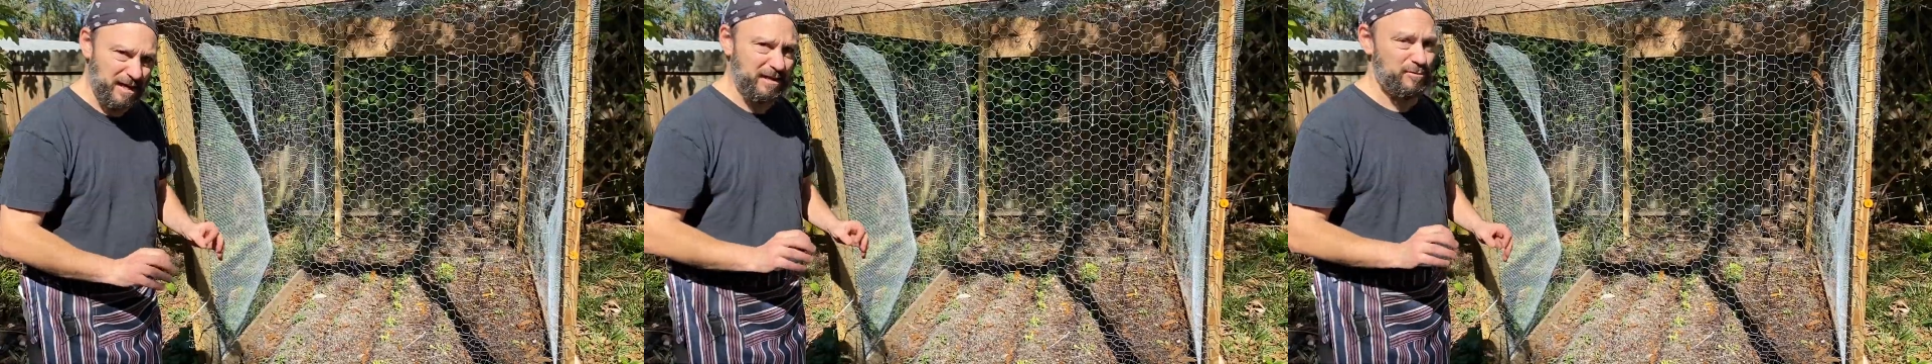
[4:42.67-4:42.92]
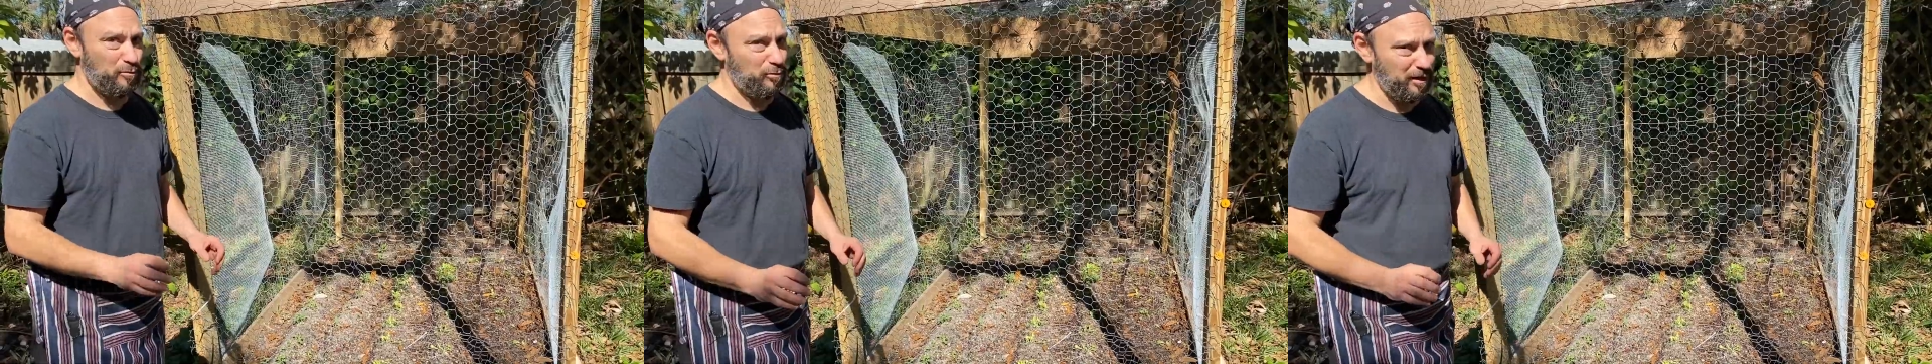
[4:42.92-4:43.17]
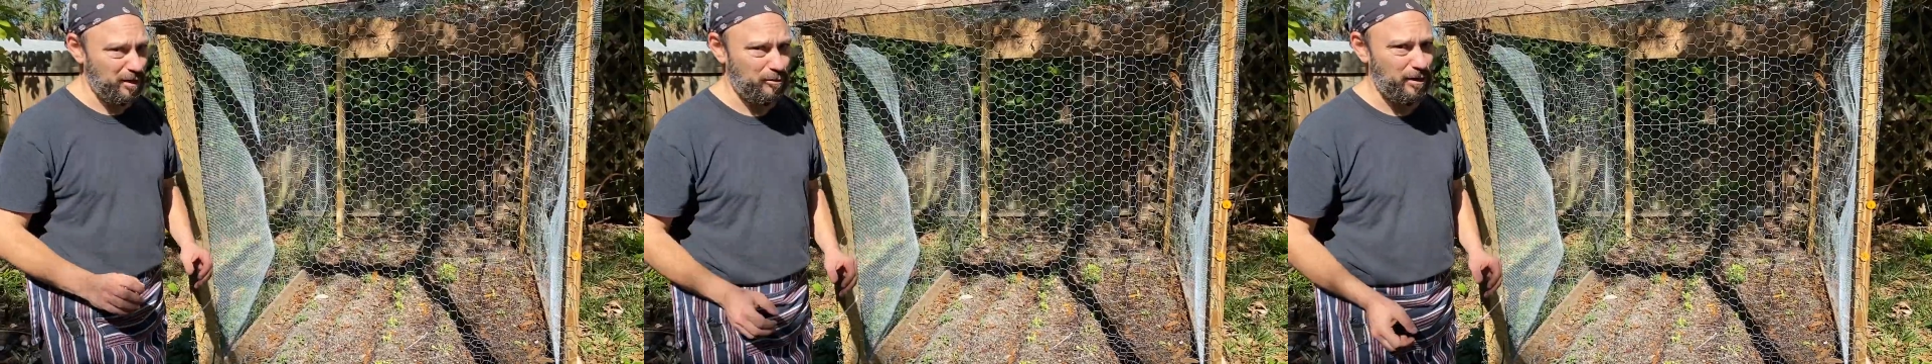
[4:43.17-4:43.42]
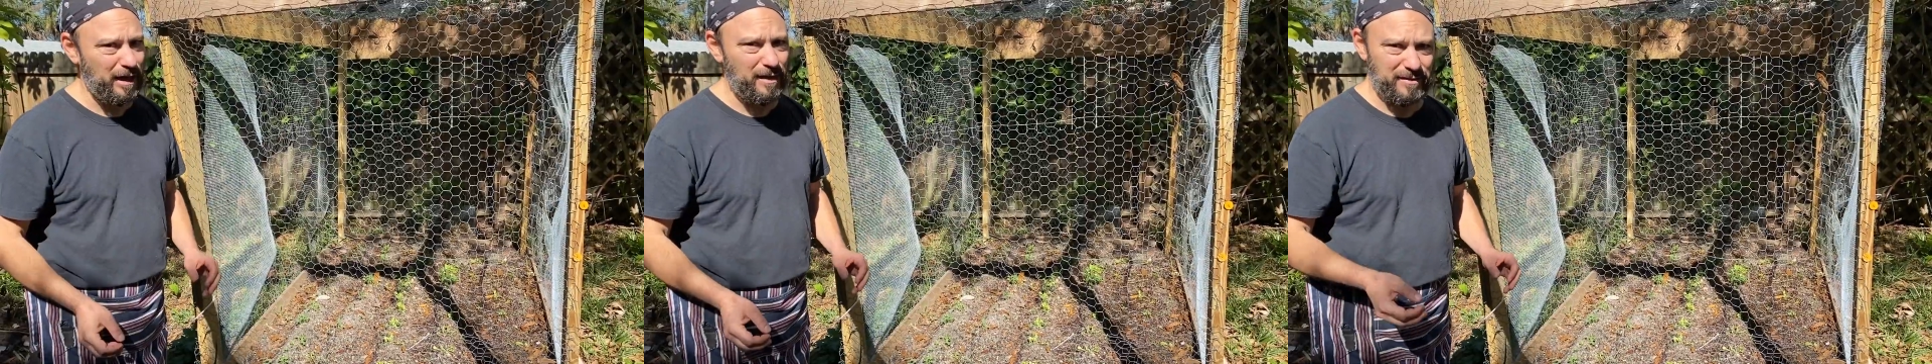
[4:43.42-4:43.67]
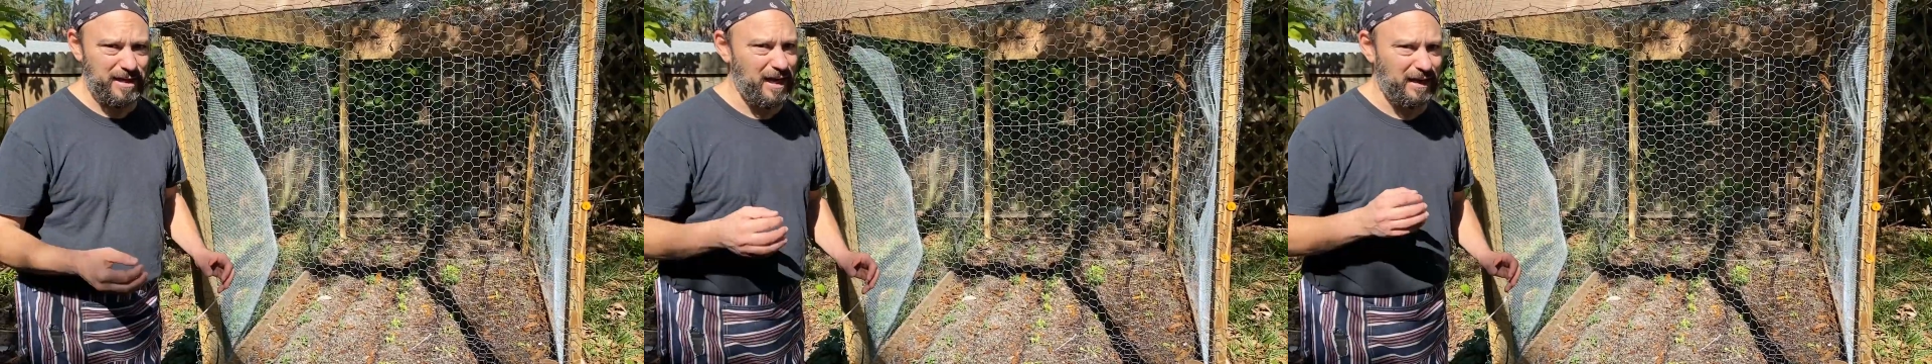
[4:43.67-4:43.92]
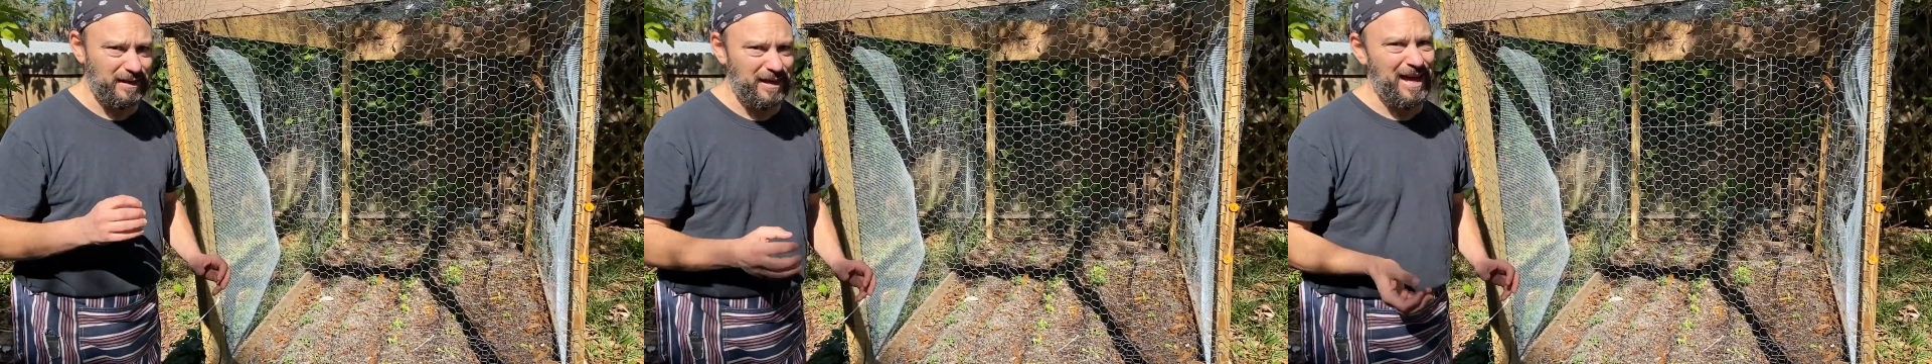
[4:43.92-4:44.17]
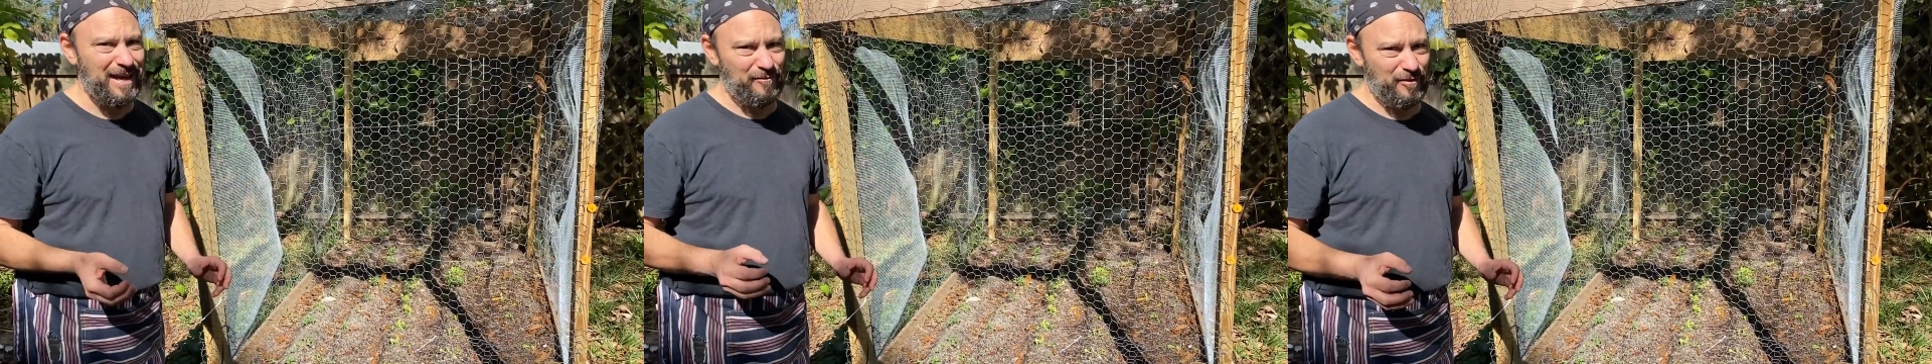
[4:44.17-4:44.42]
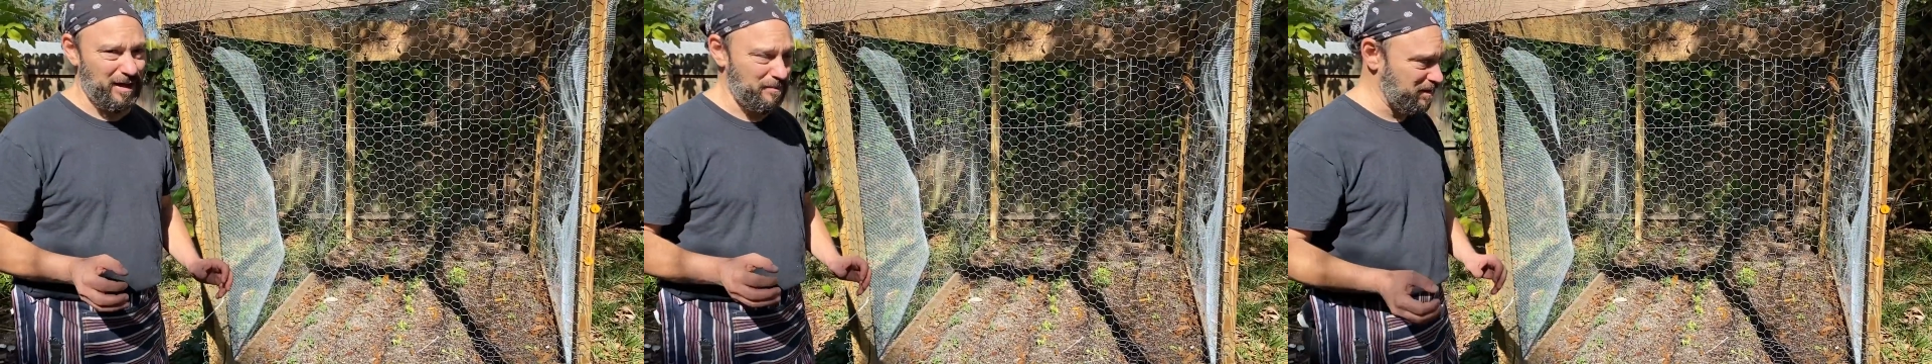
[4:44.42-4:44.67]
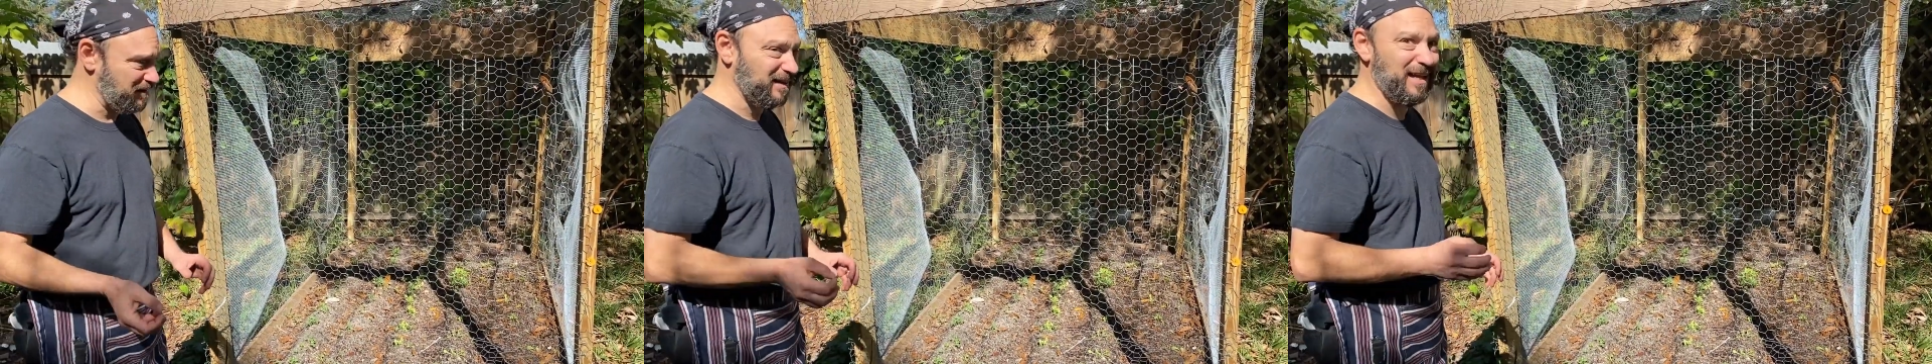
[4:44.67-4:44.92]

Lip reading: It's really great, and it's got a lot of vitamins,